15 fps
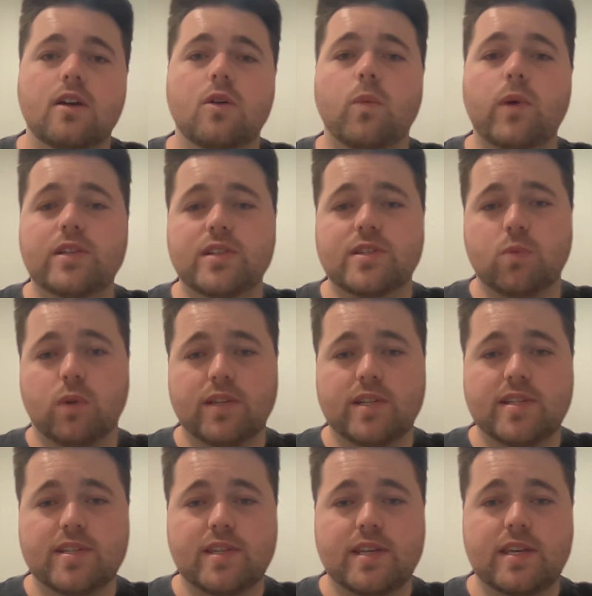We just want
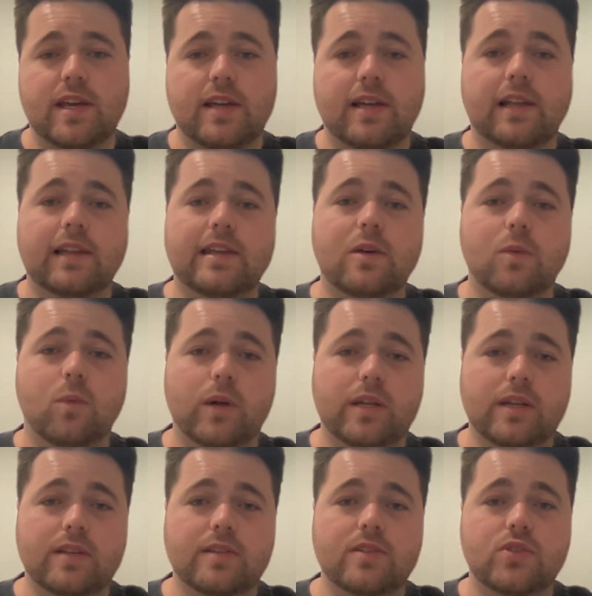to see a clear
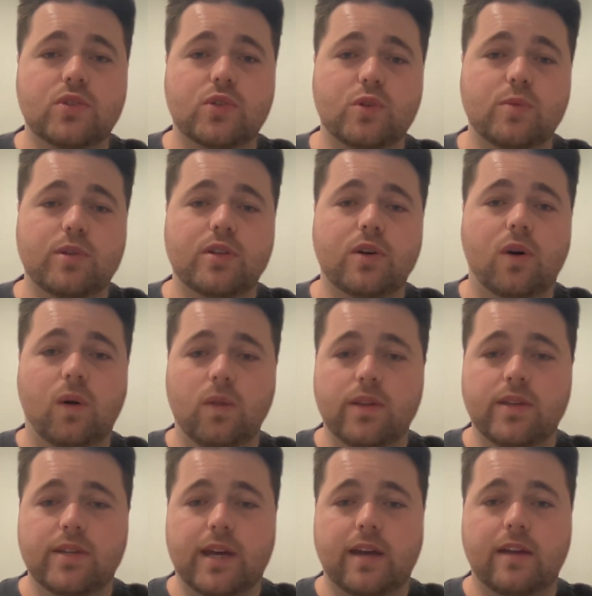winner determined on
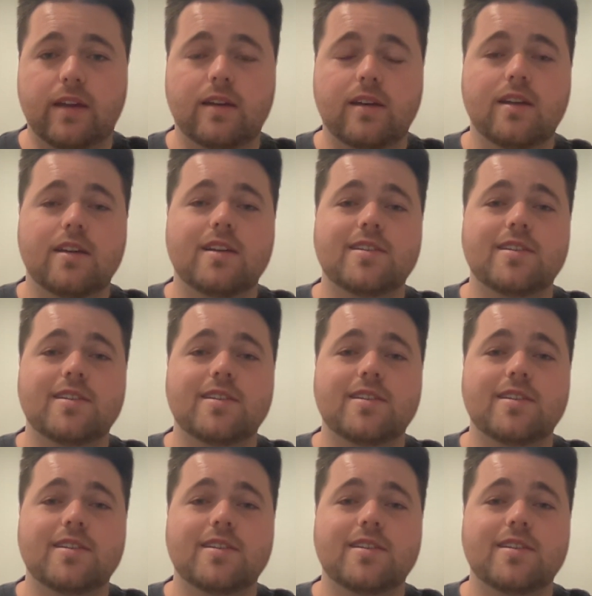the day